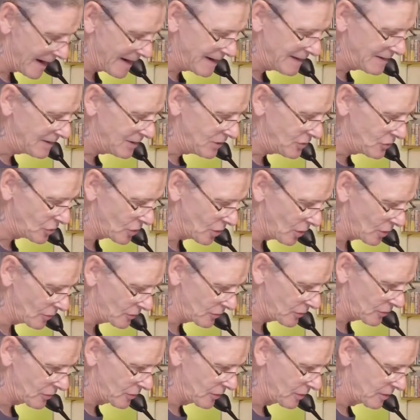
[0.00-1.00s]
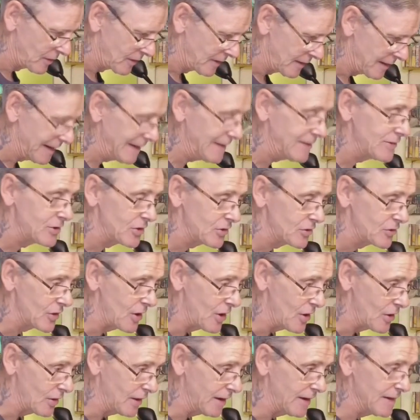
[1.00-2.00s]
80 shots into
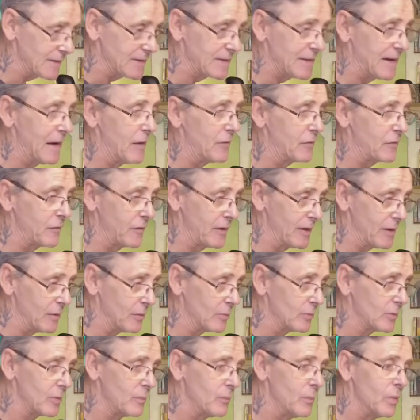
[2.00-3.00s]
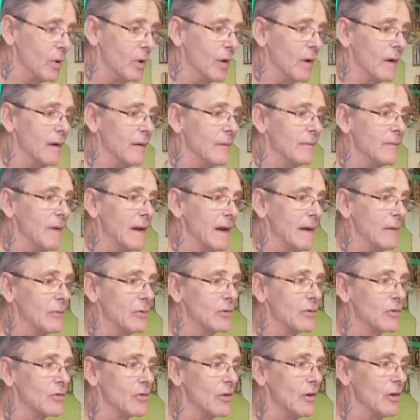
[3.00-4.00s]
targets that I filmed, but it
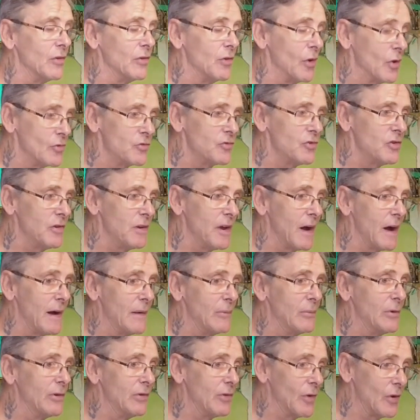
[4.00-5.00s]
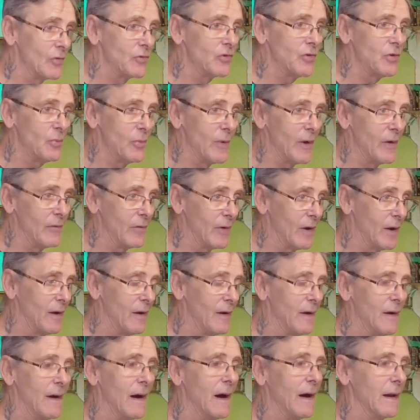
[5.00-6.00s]
was a dodgy day with dodgy weather
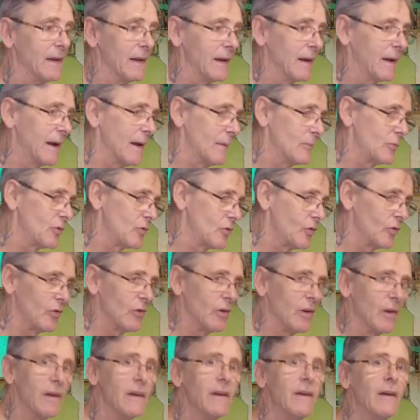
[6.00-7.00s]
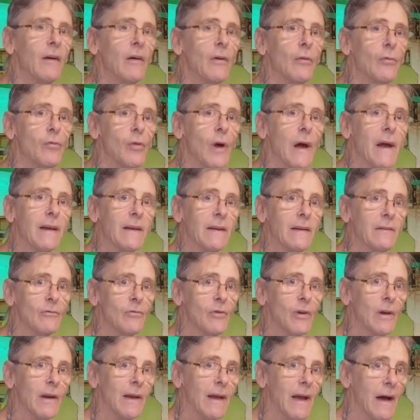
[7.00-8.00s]
and it kept suddenly raining
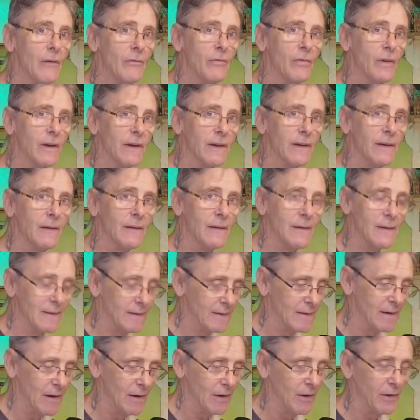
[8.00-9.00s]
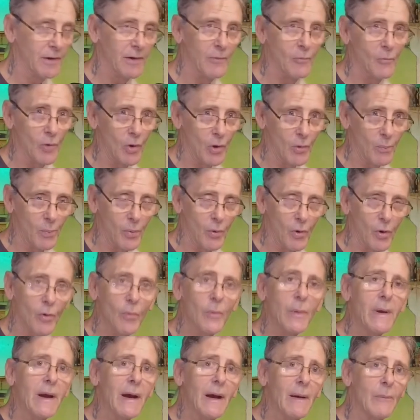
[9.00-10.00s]
really heavy, and I didn't want to put all
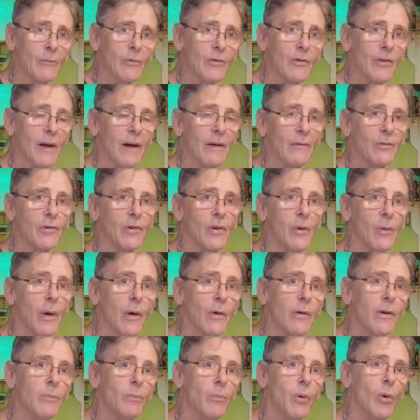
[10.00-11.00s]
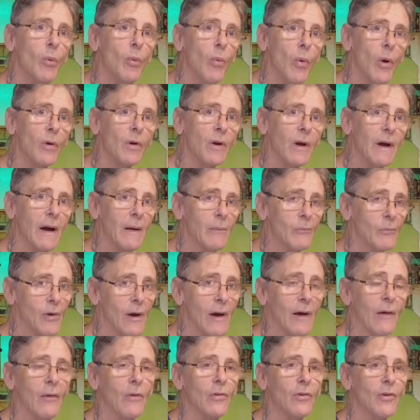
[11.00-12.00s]
my cameras out, so I only put one camera
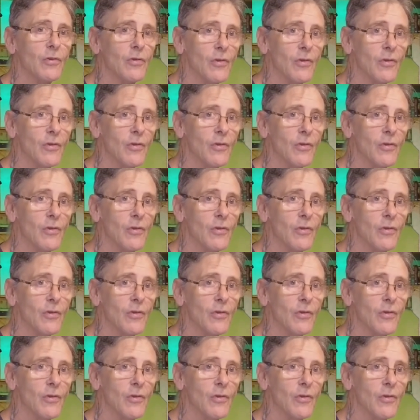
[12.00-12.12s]
out on the